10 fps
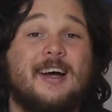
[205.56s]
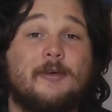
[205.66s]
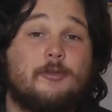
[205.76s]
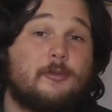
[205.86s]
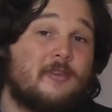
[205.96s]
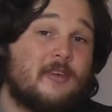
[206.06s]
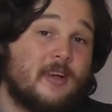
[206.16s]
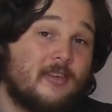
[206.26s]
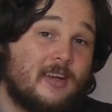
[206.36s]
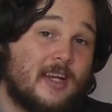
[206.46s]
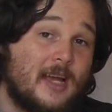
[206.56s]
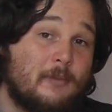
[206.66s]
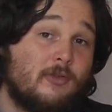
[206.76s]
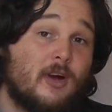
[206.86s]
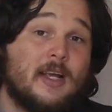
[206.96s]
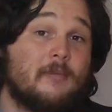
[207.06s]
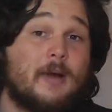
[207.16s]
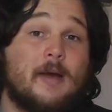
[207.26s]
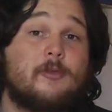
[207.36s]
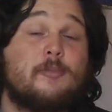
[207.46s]
specific to the game you're running,
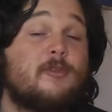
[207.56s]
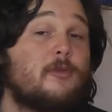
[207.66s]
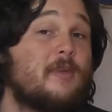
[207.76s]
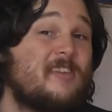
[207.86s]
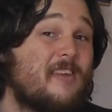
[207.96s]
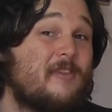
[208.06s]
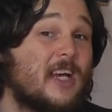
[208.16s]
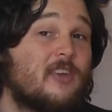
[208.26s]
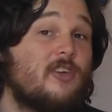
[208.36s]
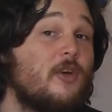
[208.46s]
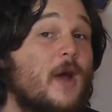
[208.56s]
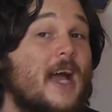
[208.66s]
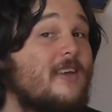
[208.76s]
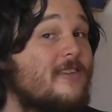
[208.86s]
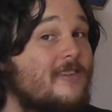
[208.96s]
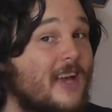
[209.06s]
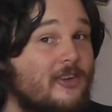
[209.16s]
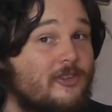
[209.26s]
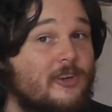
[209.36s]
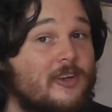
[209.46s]
perhaps specific to a
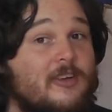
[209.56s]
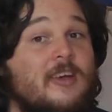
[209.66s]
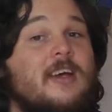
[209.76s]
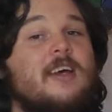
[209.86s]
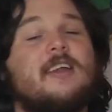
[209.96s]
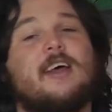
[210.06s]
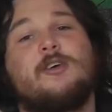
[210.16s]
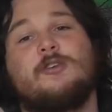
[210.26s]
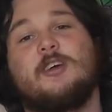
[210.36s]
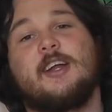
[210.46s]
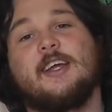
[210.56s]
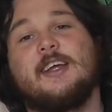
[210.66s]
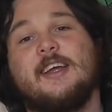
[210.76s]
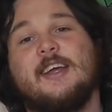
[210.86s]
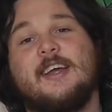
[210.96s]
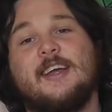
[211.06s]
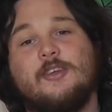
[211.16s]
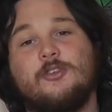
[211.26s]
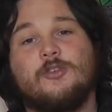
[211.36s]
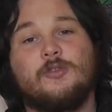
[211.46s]
session that you're running,
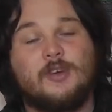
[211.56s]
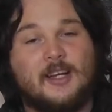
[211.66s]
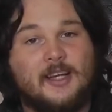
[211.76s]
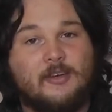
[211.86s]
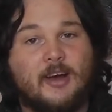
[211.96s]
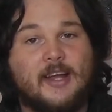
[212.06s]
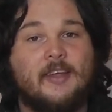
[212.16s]
is really great.